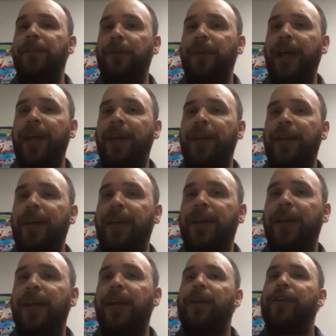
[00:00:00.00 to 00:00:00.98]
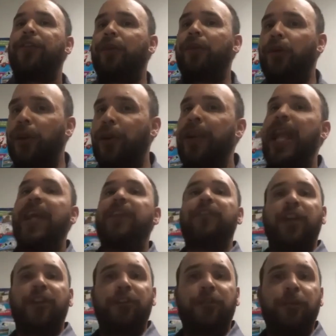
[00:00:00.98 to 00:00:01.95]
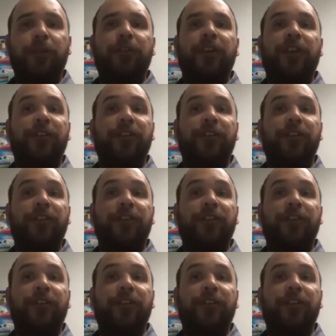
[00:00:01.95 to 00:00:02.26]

them to do that. So their next customers,